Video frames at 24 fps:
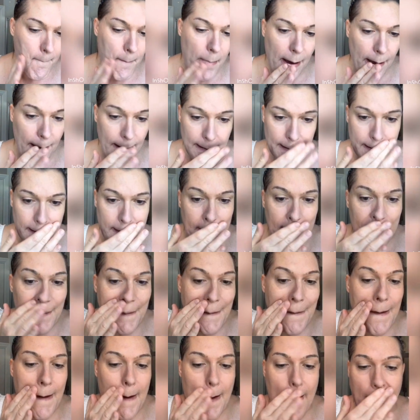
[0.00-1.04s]
but
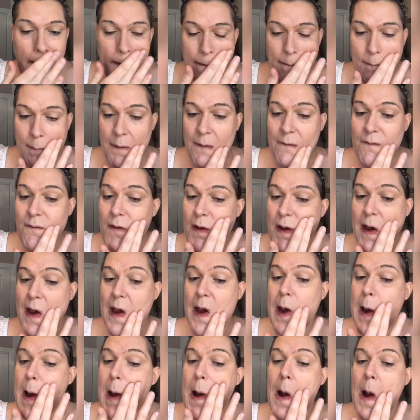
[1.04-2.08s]
I prefer
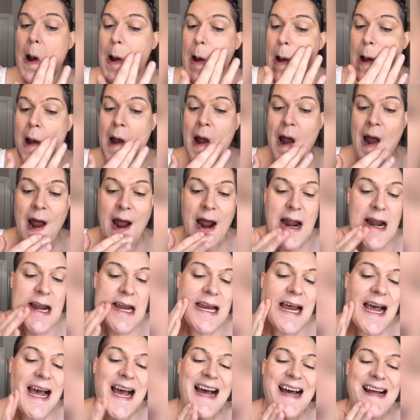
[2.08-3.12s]

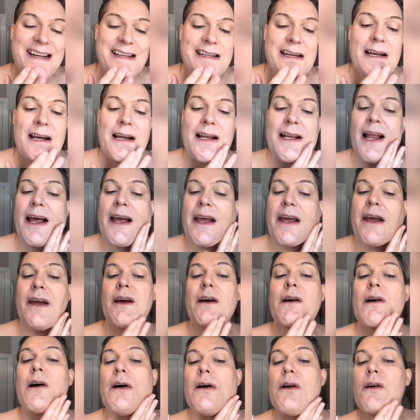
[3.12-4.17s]
to add a
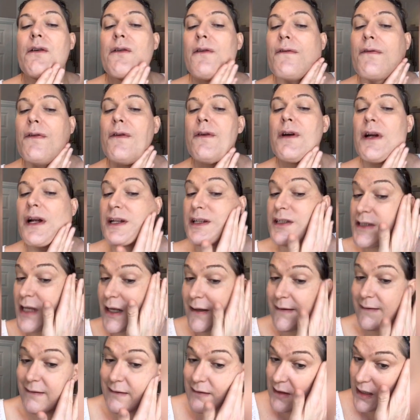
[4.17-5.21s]
layer of
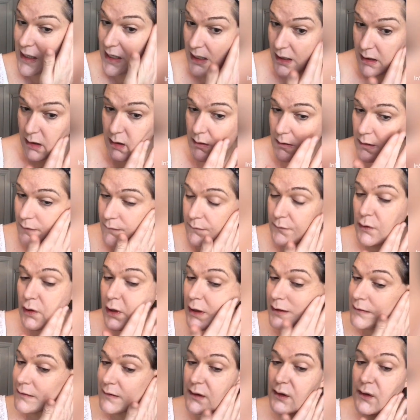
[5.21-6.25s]
dusting of
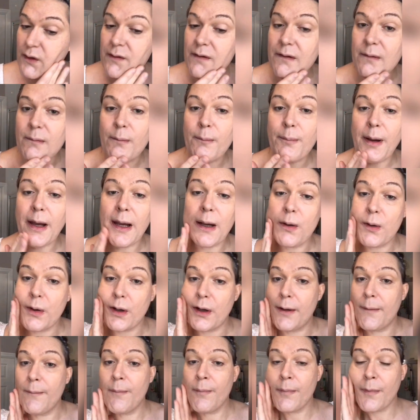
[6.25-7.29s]
translucent
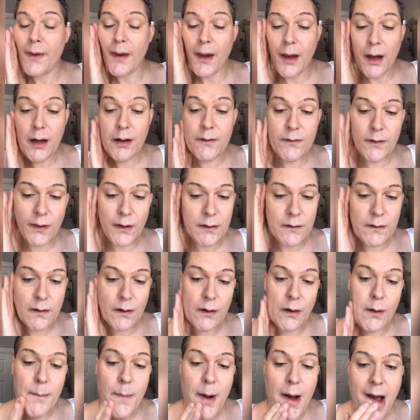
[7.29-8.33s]
powder over the
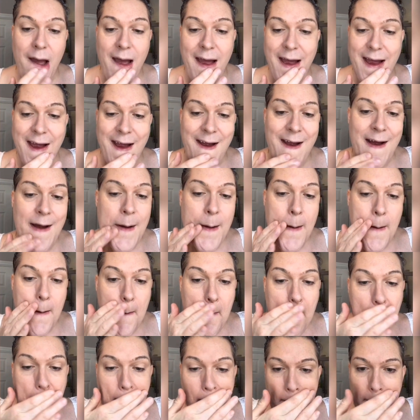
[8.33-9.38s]
top,
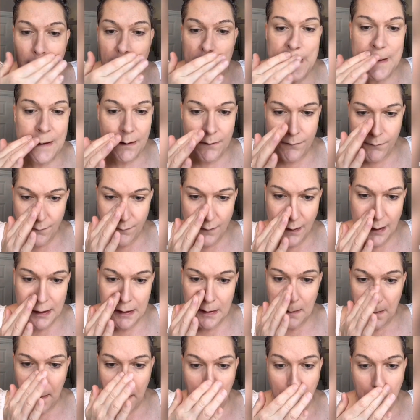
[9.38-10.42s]
which I
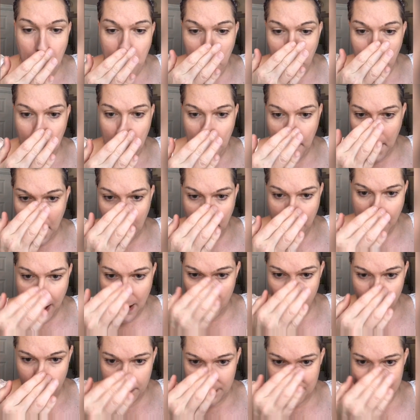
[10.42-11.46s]
find
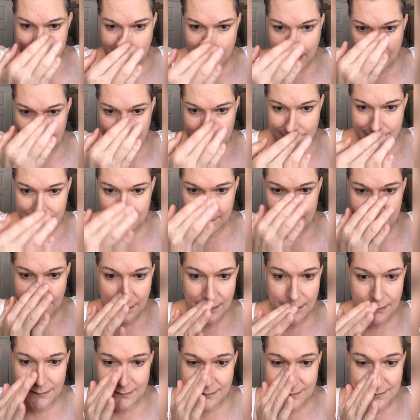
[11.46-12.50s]
helps this
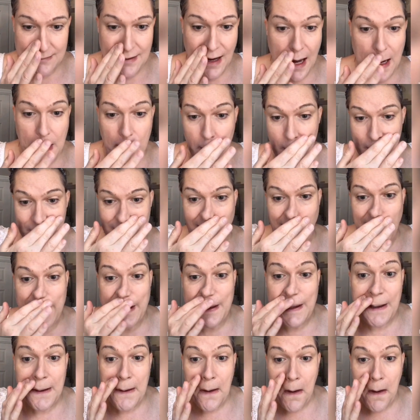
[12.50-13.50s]
stay all day.